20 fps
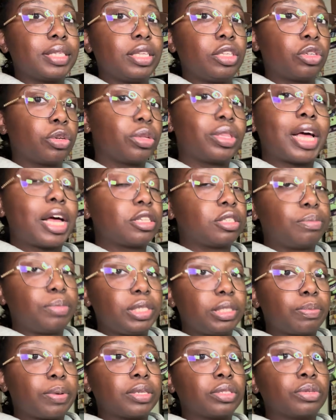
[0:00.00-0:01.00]
these are
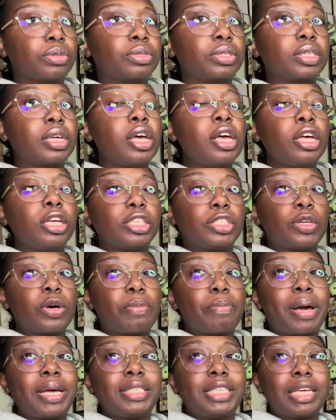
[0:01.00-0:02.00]
1,000-piece puzzles. So it
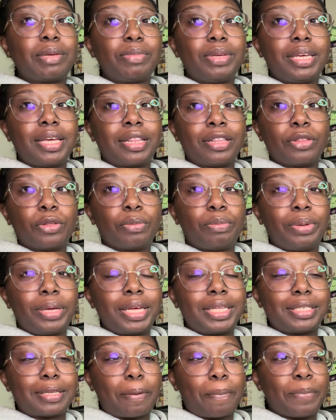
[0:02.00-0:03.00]
might take me a little
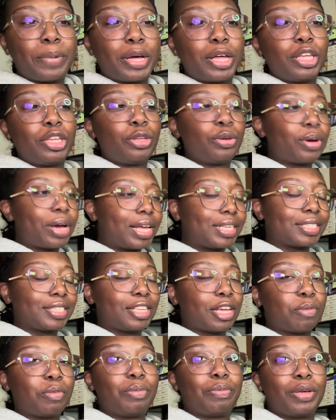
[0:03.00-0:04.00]
bit, but you guys can
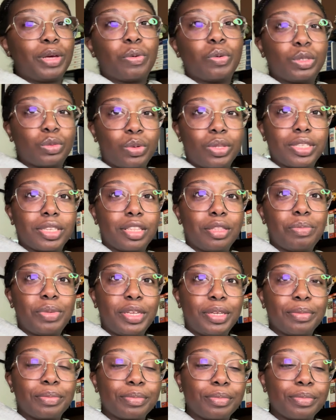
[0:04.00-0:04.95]
help me pick which one it's gonna be.